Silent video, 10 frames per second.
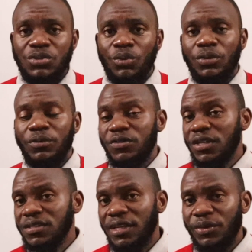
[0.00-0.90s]
So
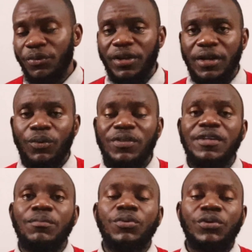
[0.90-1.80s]
Things like urea, when
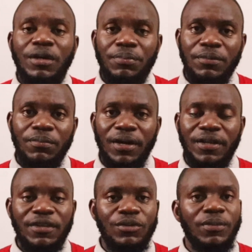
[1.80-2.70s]
they build up in
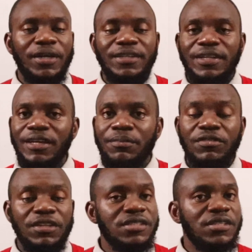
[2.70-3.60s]
blood, then you might end up
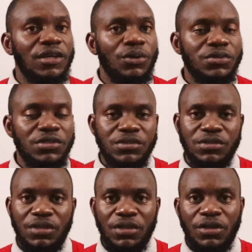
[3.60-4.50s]
even in
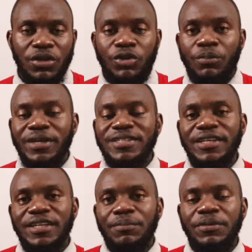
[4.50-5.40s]
psychosis. You might
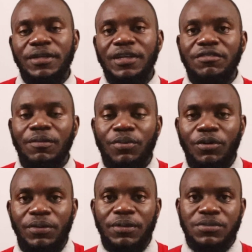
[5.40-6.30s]
end up in liver
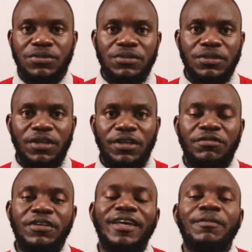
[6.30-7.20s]
problems,
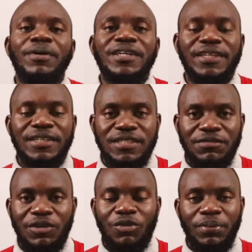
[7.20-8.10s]
even hepatic
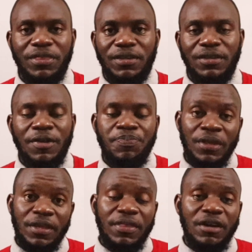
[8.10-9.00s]
encephalopathy.
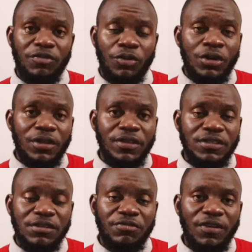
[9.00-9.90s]
And therefore,
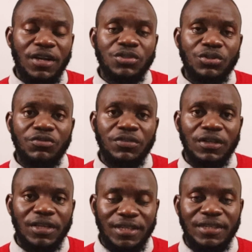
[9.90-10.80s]
there is a function of
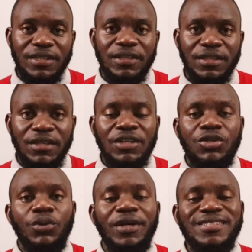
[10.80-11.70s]
the kidney
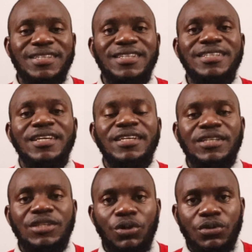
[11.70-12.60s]
to excrete
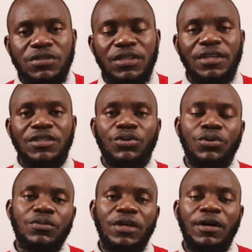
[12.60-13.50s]
toxic
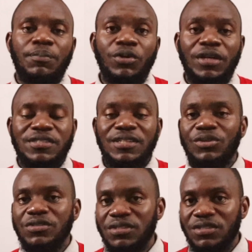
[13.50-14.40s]
to uh, products in
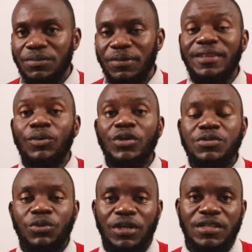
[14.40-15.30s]
your system and the
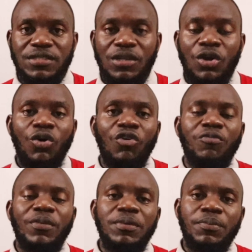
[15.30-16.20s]
waste products
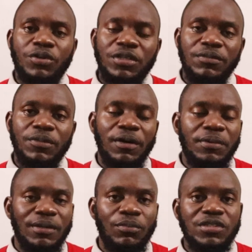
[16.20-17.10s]
of maybe protein uh,
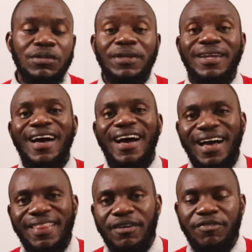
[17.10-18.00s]
metabolism and
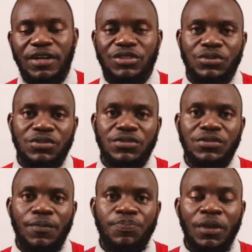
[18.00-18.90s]
other
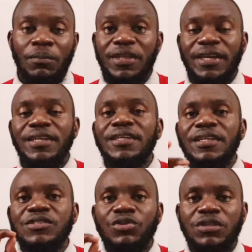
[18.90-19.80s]
functions. But the
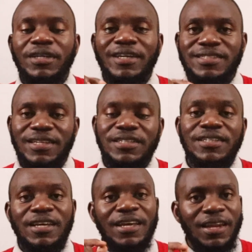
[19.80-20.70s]
kidney does not
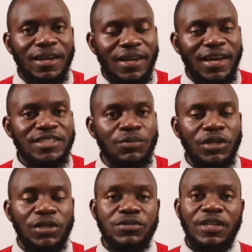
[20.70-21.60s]
excrete large
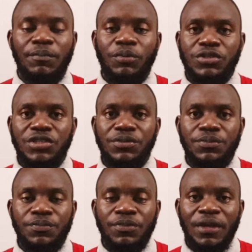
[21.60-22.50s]
molecules like protein,